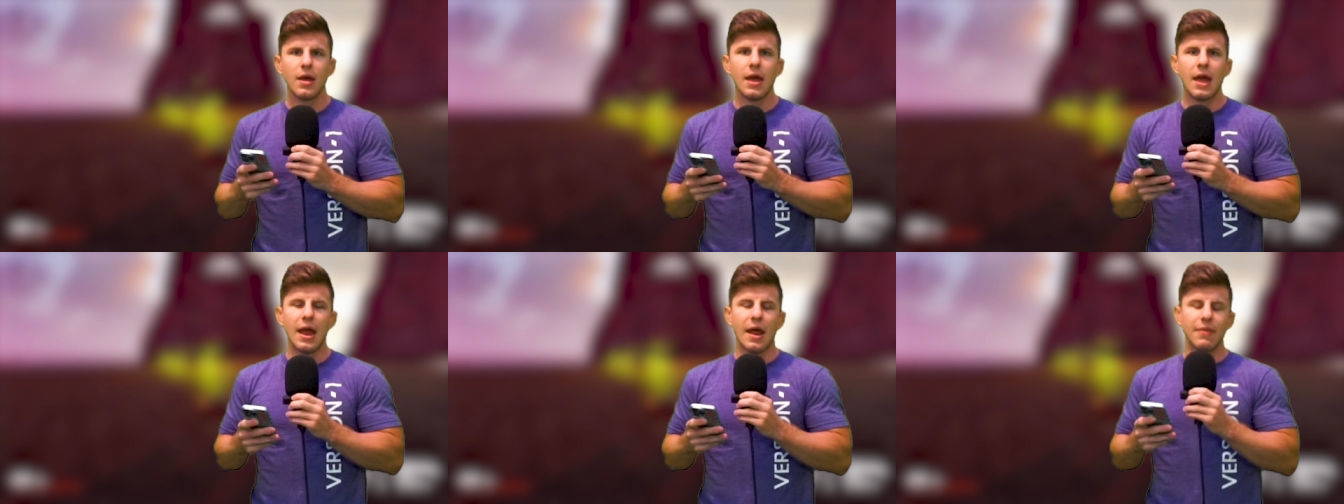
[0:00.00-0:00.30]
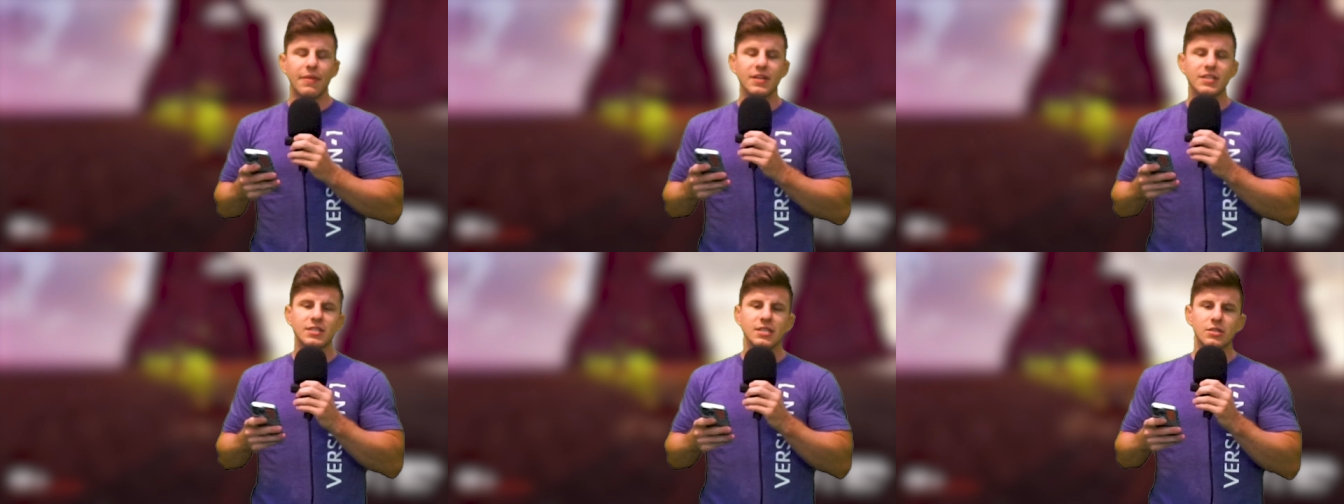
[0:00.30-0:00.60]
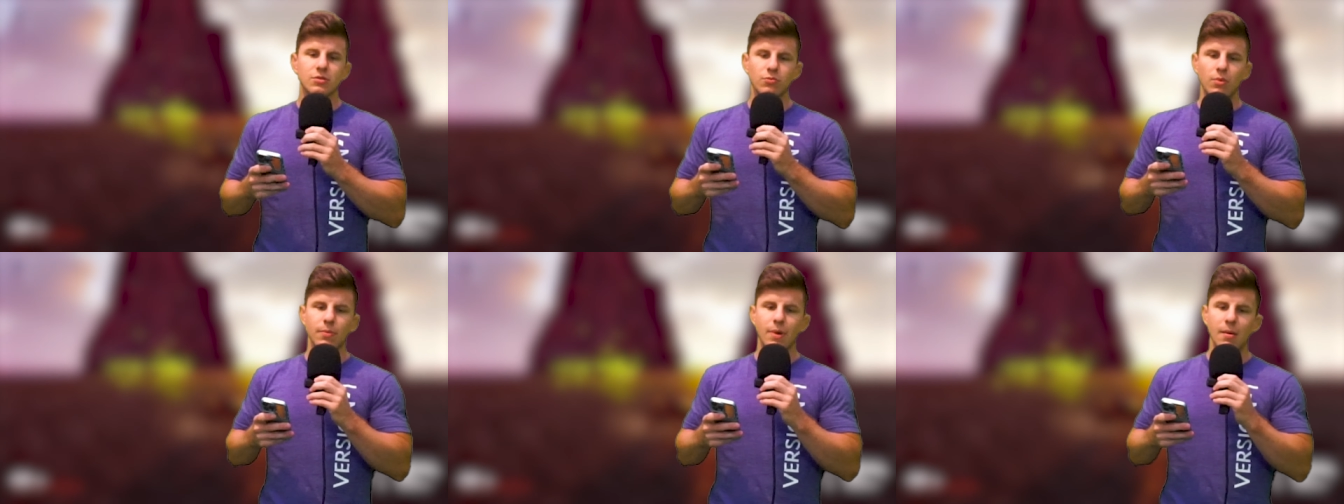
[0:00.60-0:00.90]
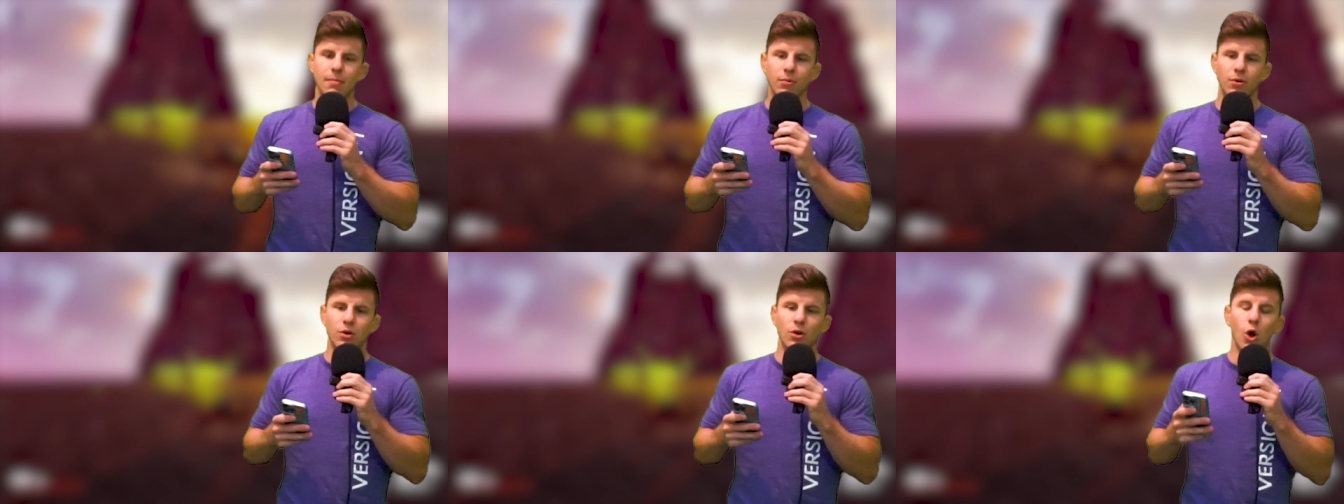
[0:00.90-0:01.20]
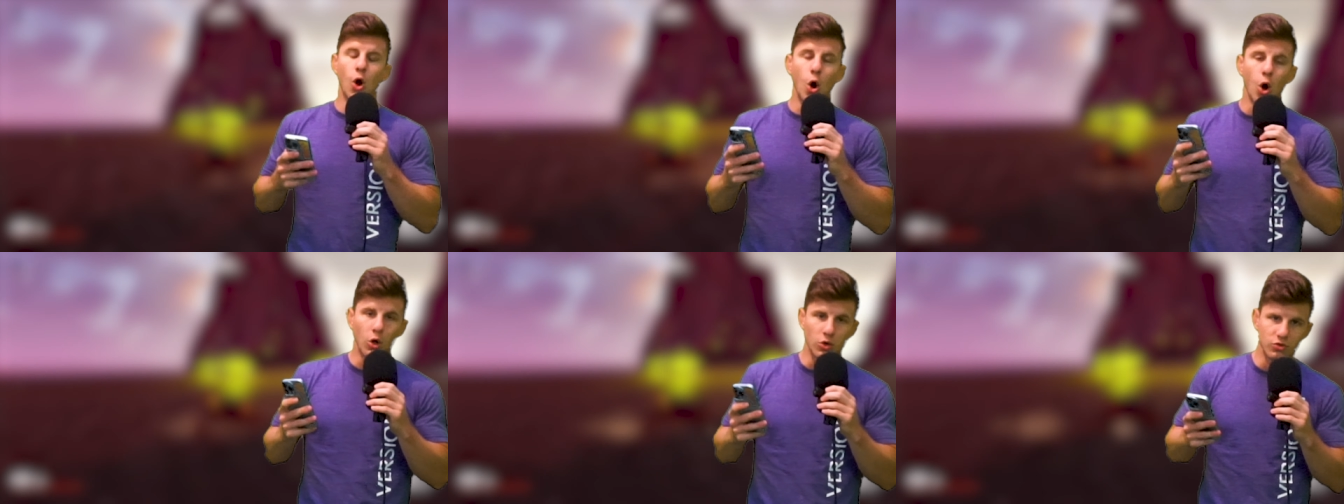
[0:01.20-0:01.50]
And this is, remember,
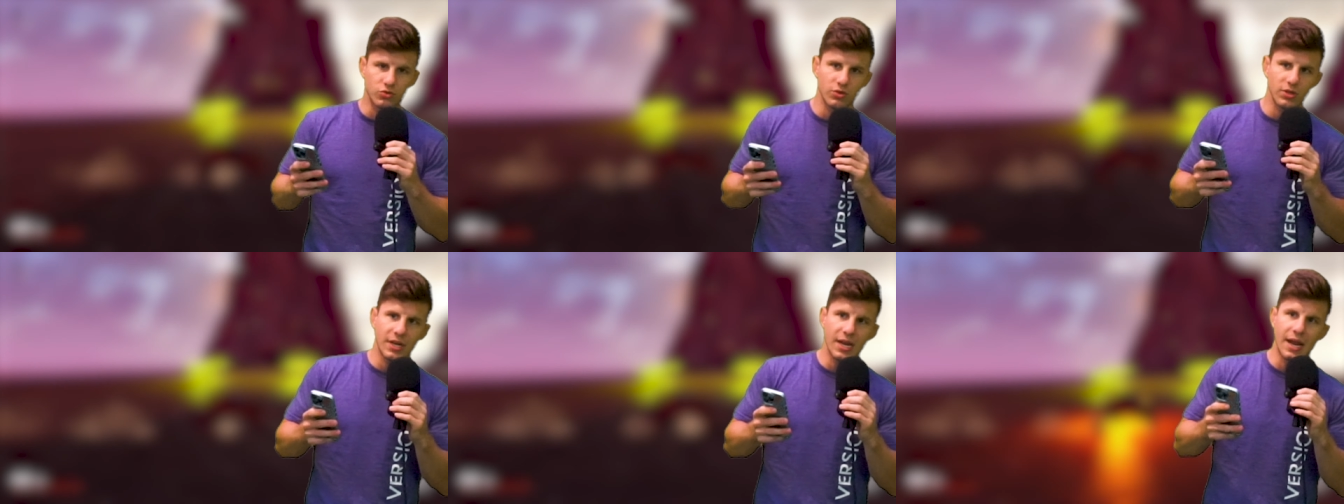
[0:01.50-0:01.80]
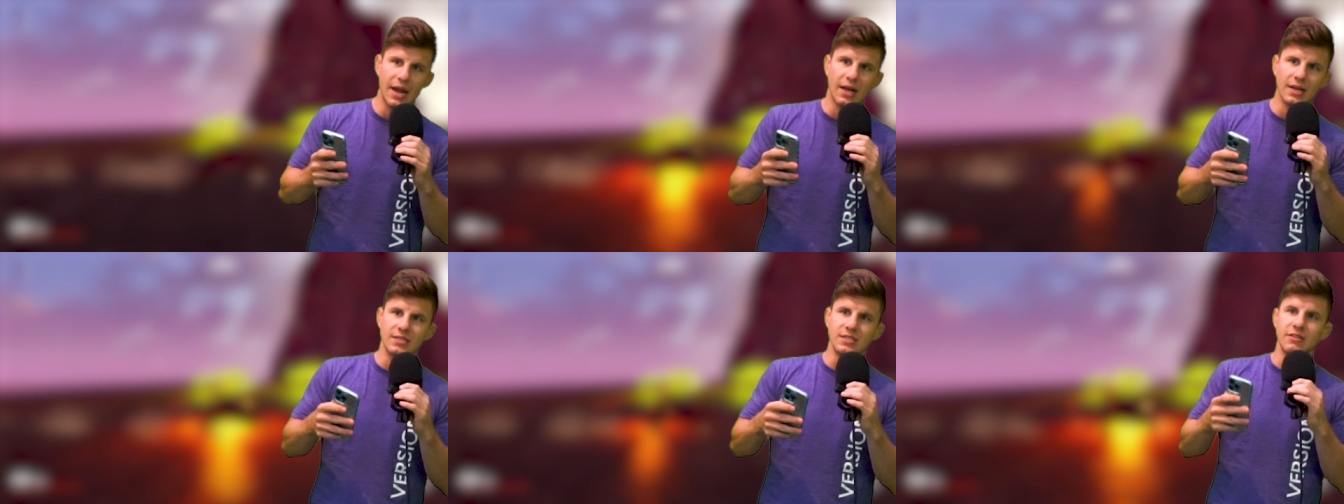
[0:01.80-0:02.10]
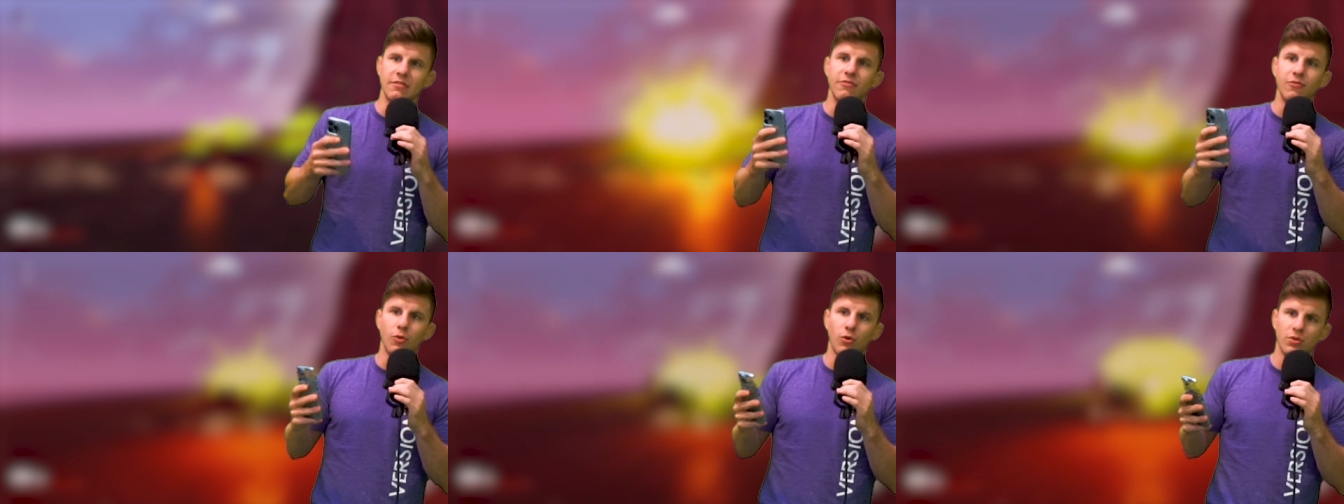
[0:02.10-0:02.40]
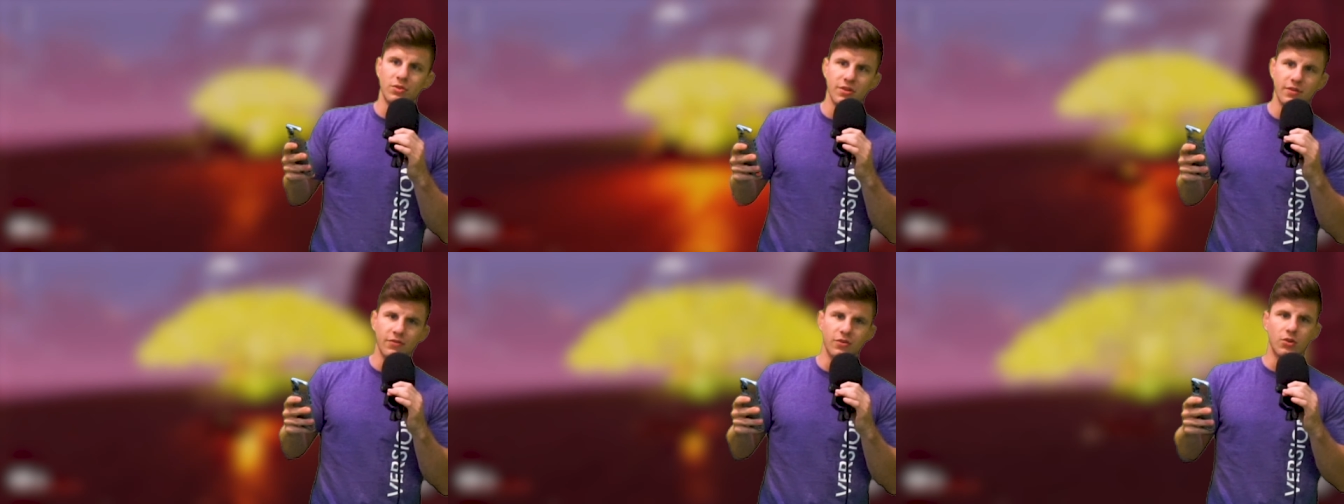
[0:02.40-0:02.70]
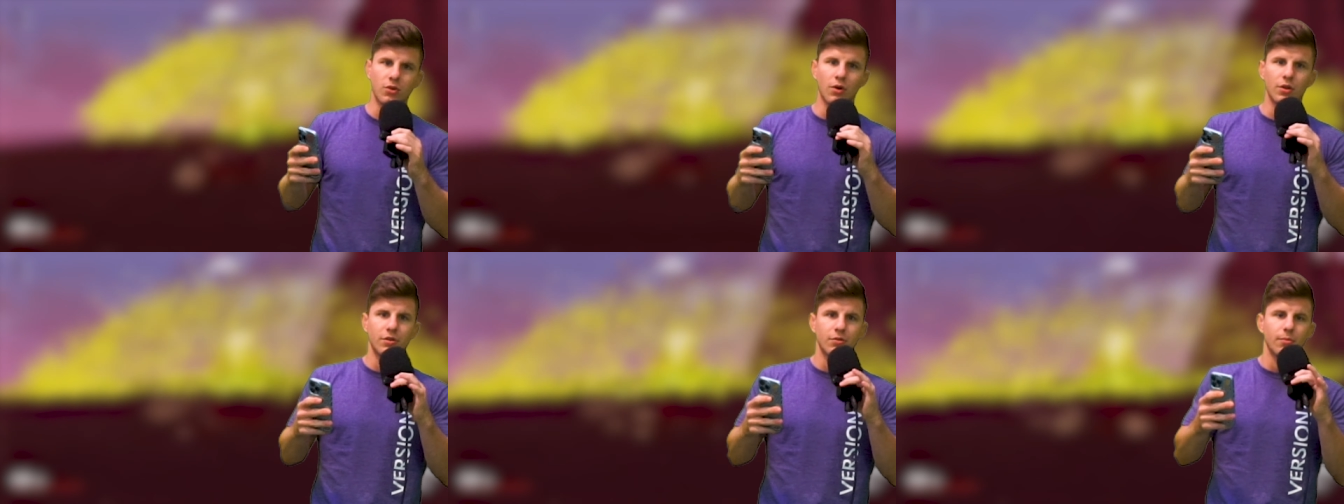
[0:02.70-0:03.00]
Ultra Chaos, the fourth
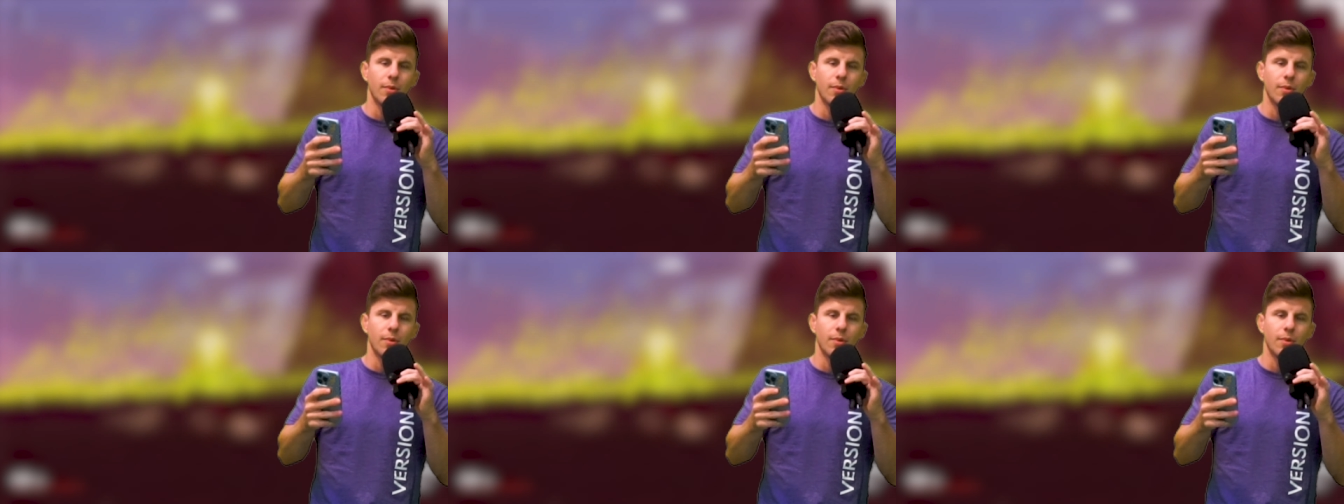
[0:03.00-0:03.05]
difficulty.